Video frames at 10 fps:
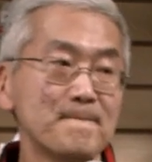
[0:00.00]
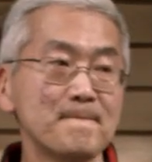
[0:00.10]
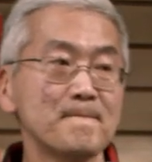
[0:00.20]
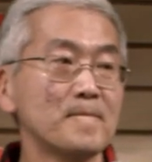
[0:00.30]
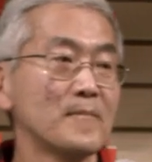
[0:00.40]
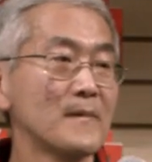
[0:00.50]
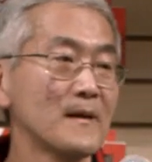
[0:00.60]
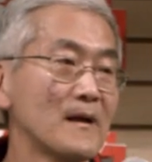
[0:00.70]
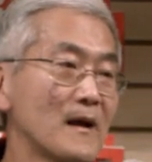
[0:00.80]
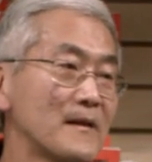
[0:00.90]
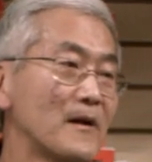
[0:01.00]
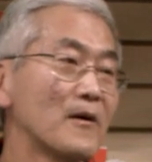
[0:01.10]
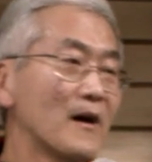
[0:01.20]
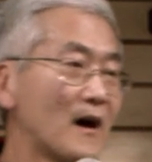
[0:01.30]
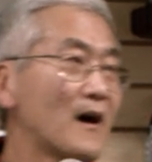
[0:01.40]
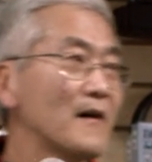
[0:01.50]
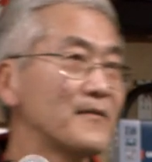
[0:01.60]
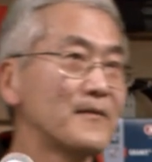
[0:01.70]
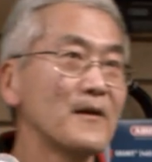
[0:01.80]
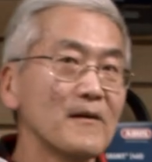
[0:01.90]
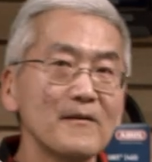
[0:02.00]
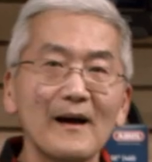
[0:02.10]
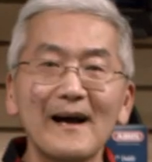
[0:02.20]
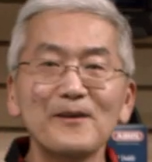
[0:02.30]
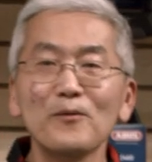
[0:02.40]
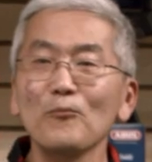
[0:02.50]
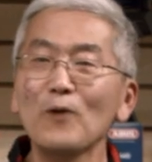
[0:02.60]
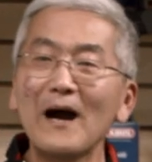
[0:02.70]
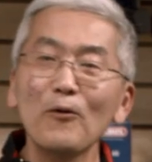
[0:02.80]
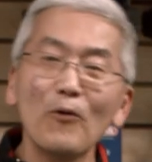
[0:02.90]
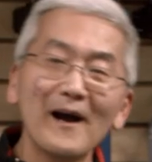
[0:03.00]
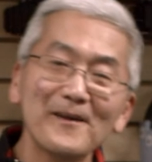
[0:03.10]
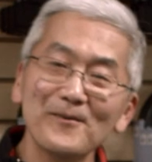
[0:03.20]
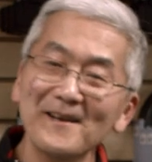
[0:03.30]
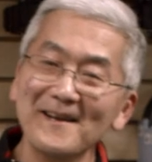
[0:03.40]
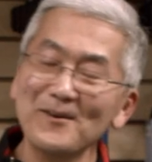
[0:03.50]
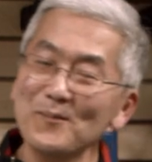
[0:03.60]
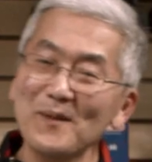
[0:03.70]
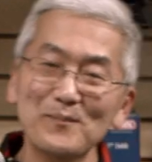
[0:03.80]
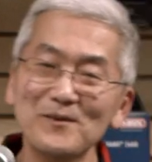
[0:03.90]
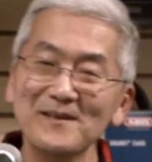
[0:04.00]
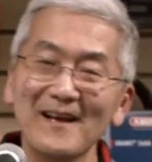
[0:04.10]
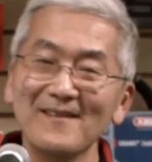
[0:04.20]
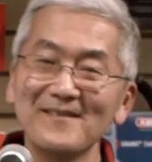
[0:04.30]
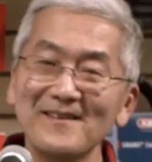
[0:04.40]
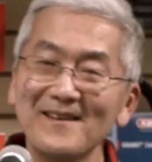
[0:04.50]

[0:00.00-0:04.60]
I watch. They're uh, they're I don't well, how wide are they? I don't remember the calendar.